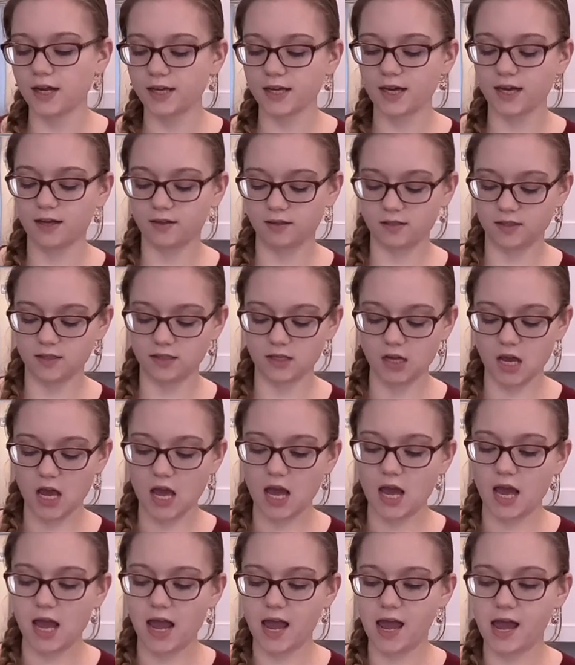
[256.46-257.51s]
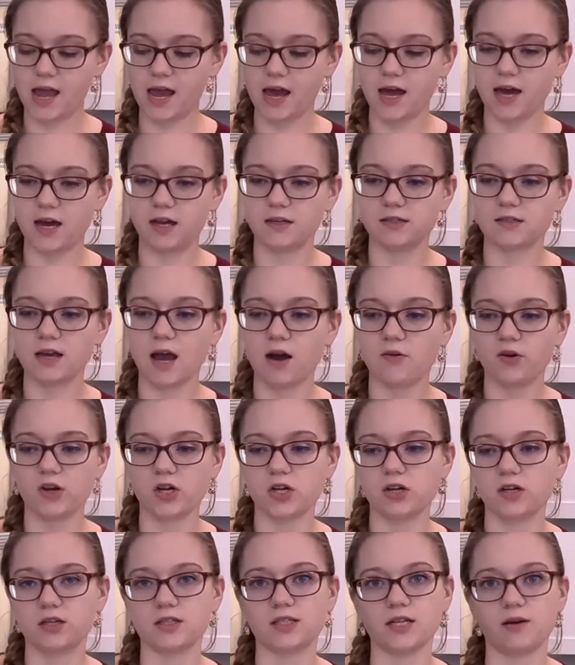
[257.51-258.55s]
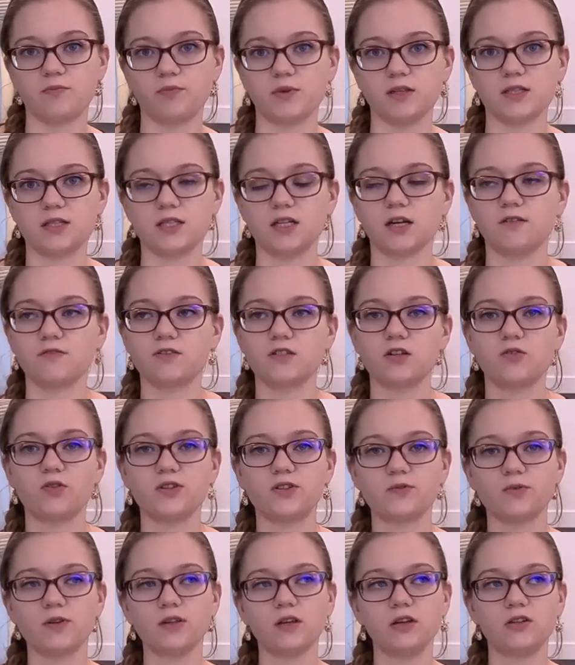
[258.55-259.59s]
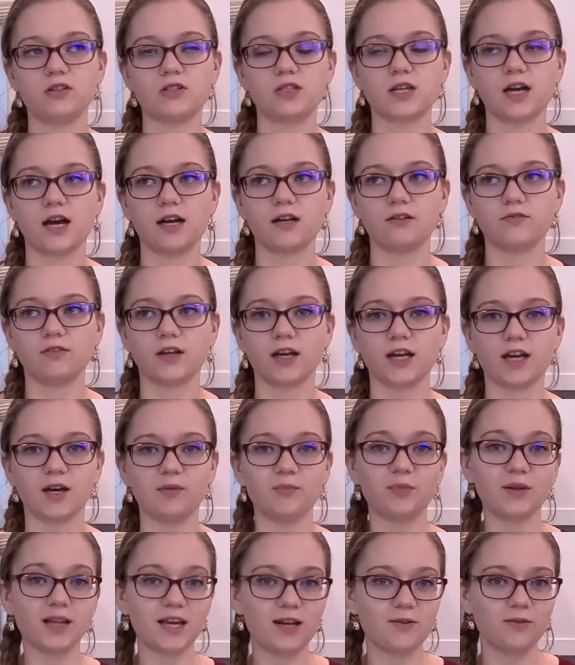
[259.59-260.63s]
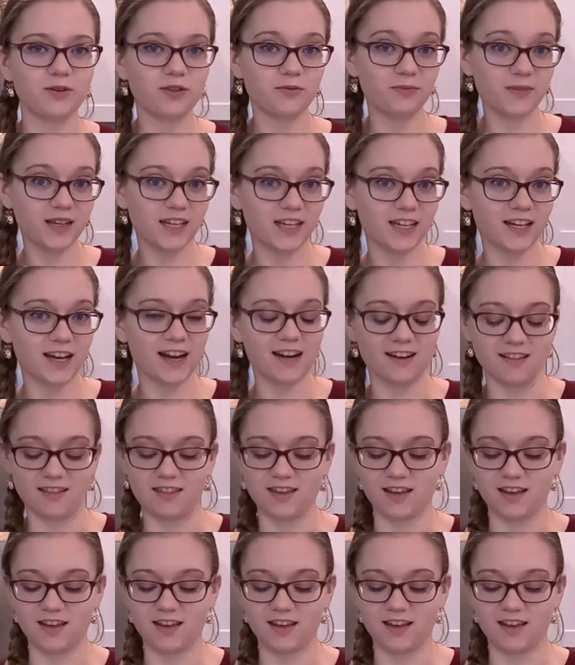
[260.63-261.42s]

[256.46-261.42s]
I guess, and how it cooks up and stuff. So it's really just kind of like a play with me kind of